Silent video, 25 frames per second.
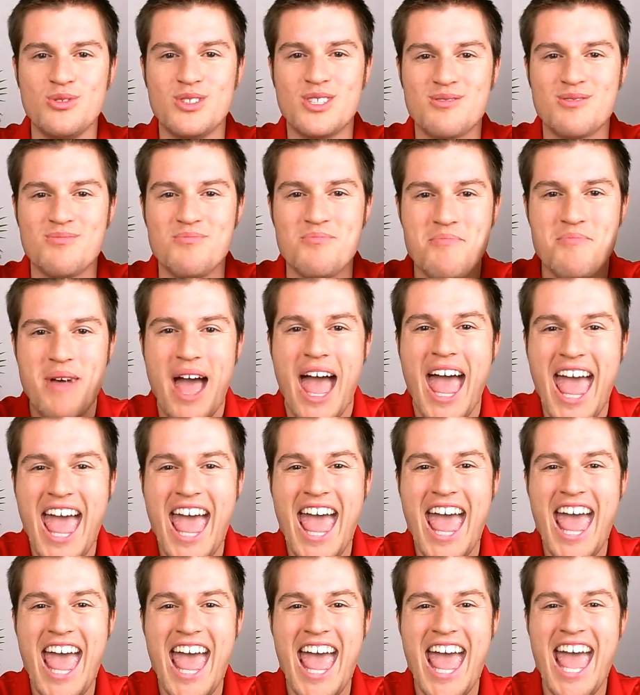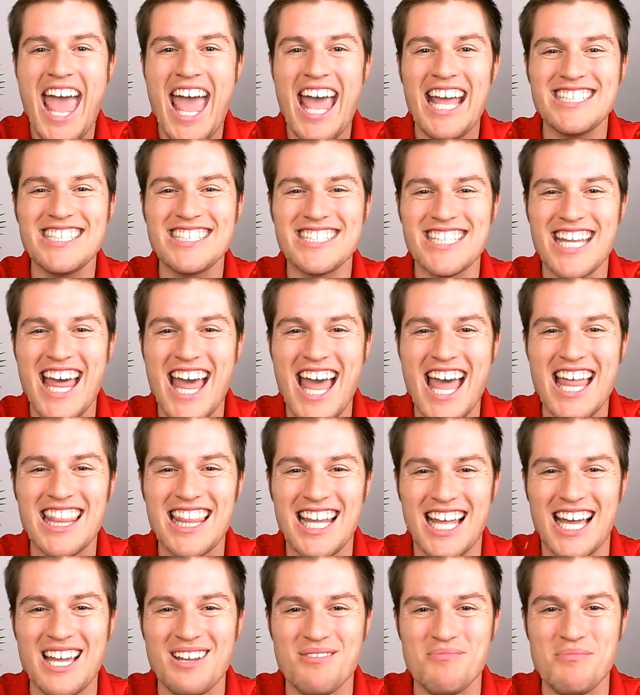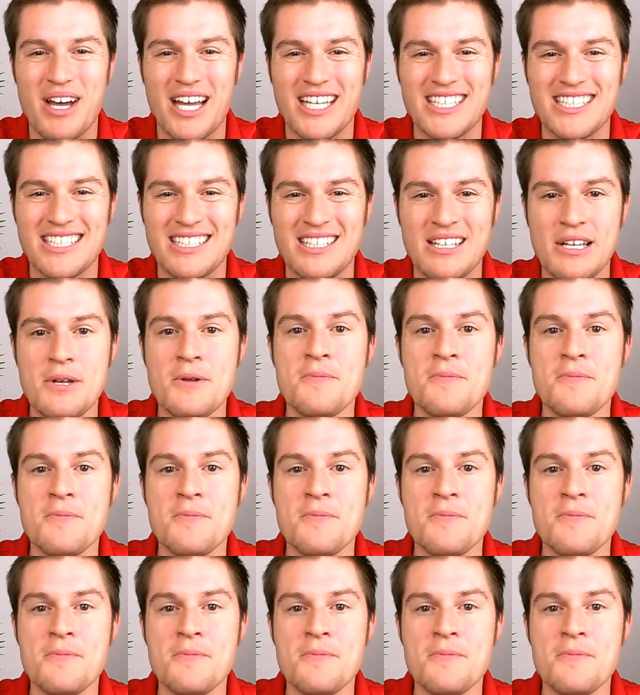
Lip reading: smash that like button.